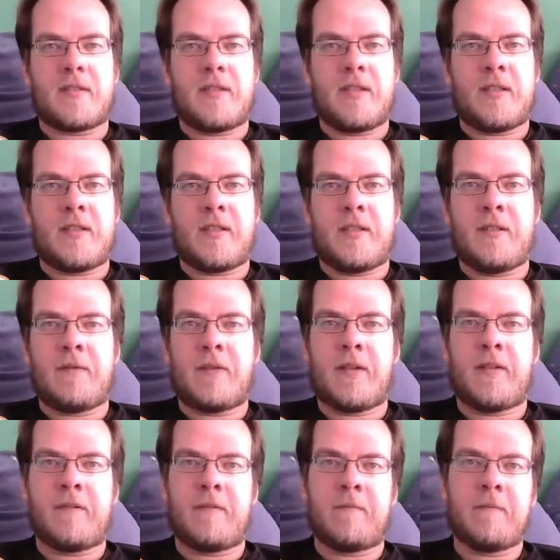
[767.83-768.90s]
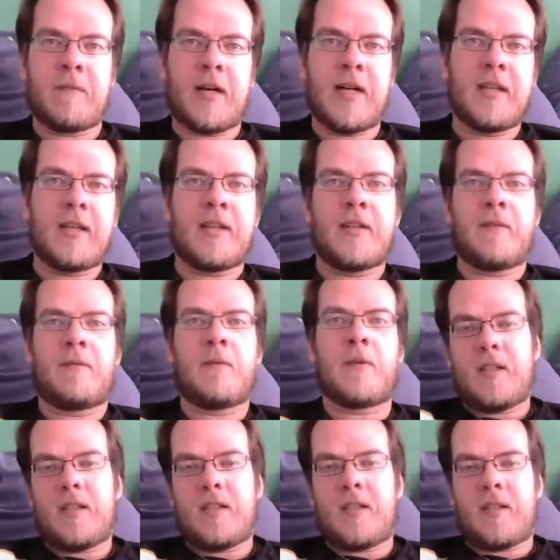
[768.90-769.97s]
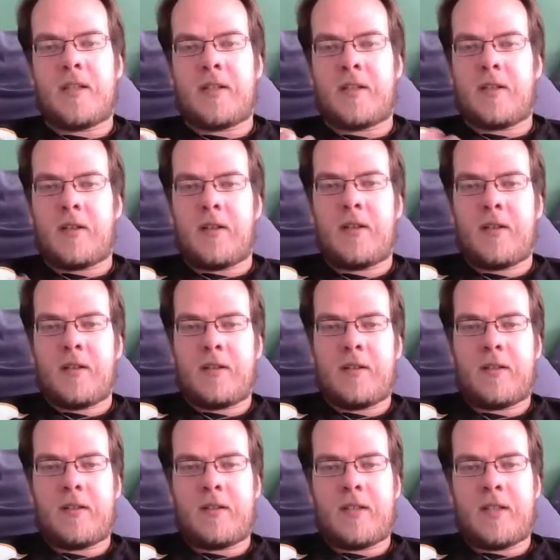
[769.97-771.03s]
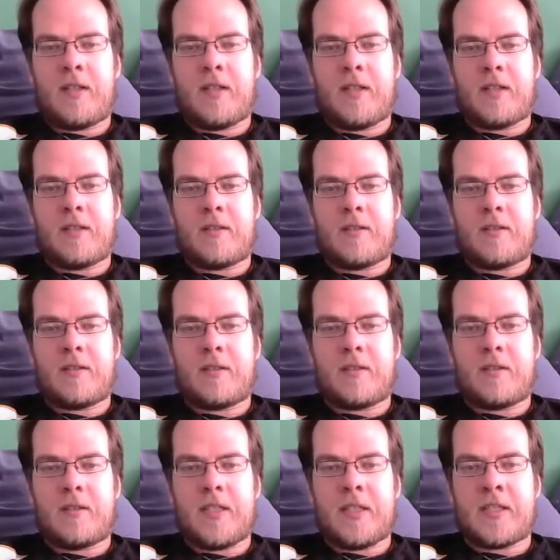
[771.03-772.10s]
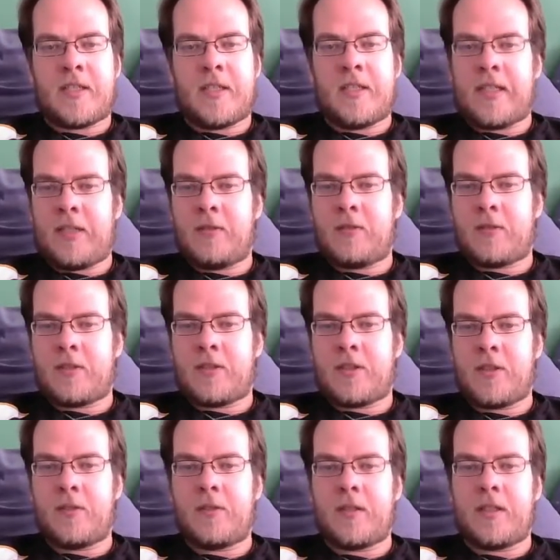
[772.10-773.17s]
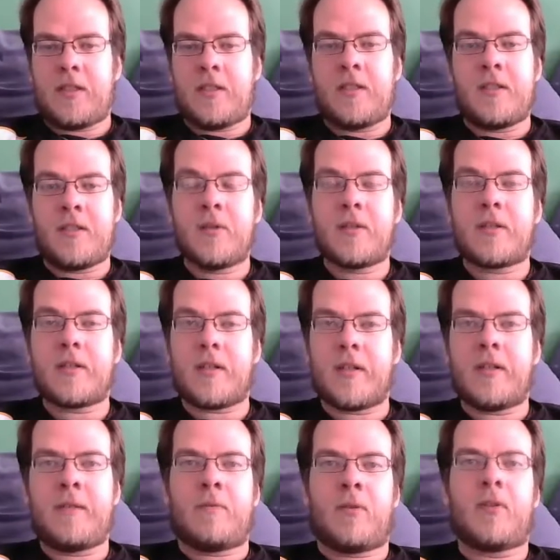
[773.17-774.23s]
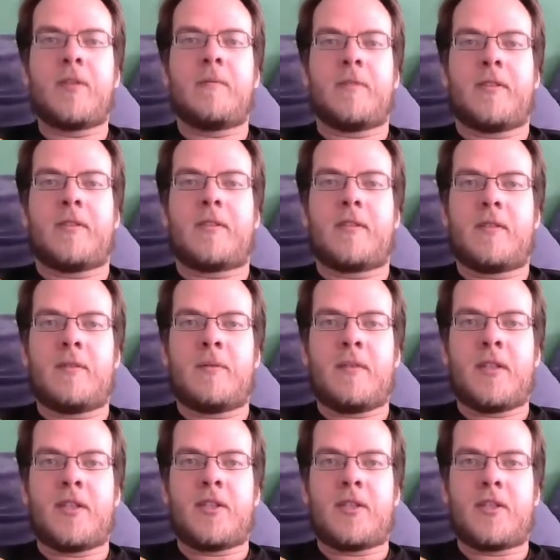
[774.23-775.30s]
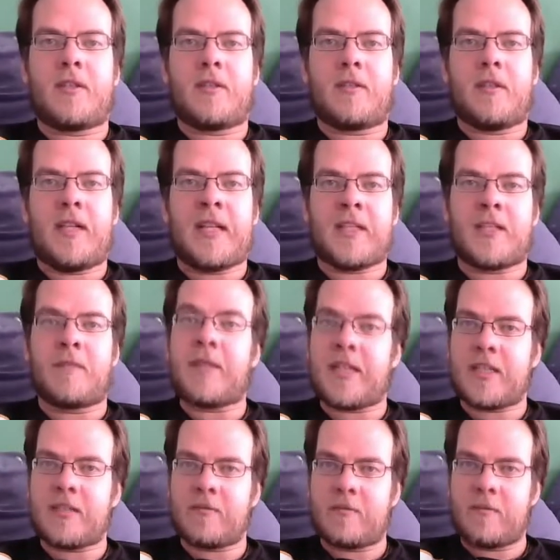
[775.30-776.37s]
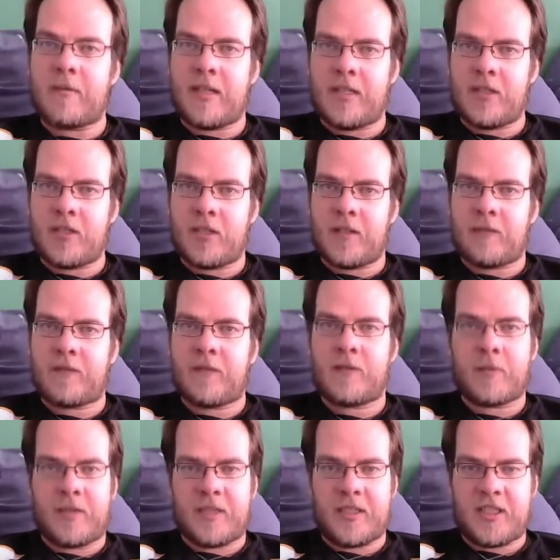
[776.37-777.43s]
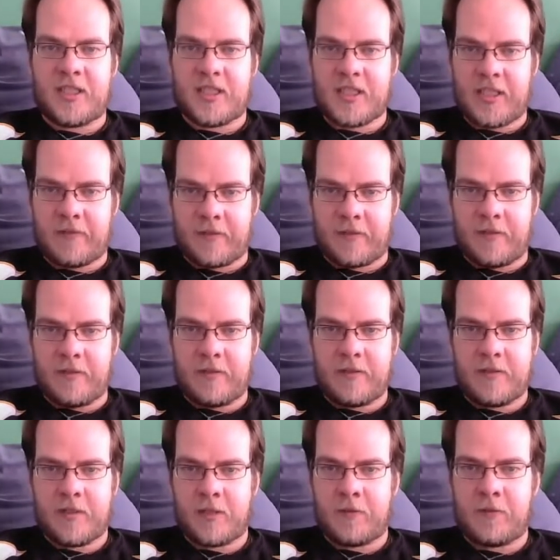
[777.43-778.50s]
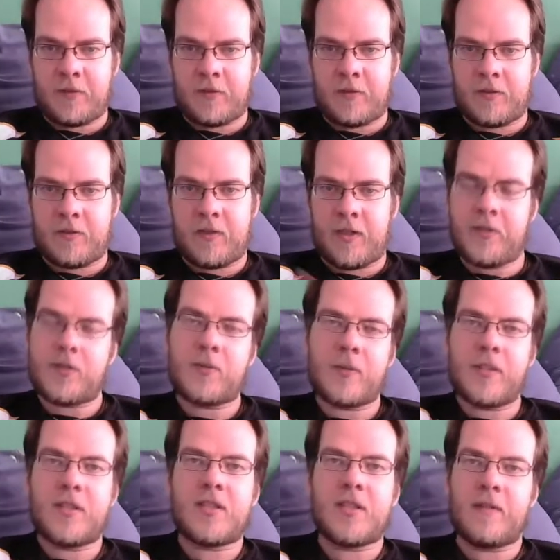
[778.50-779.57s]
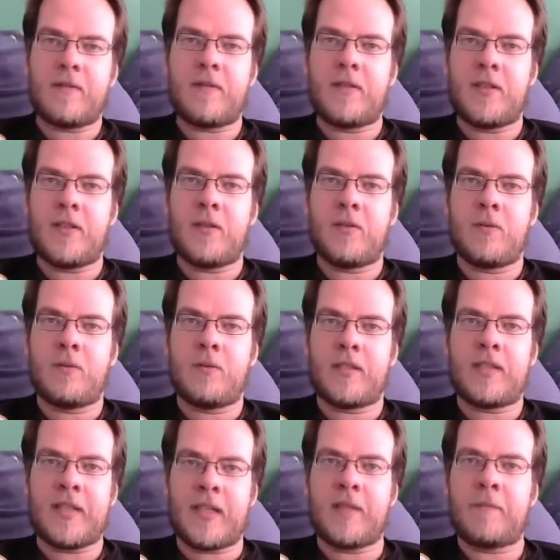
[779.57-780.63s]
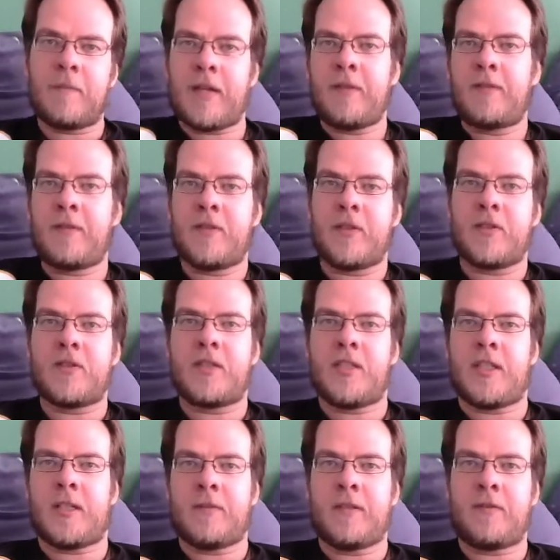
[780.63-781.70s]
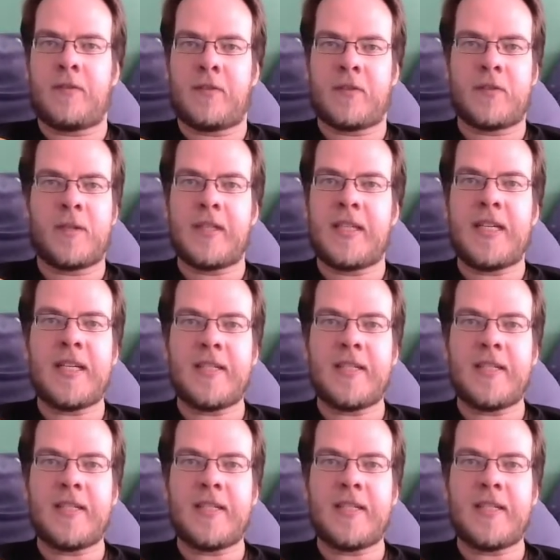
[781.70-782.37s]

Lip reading: involve my line of work are all as a counter to the youth unemployment, which has a maximum age of 27. So if you're under 27, you can apply for those jobs. If you're 28,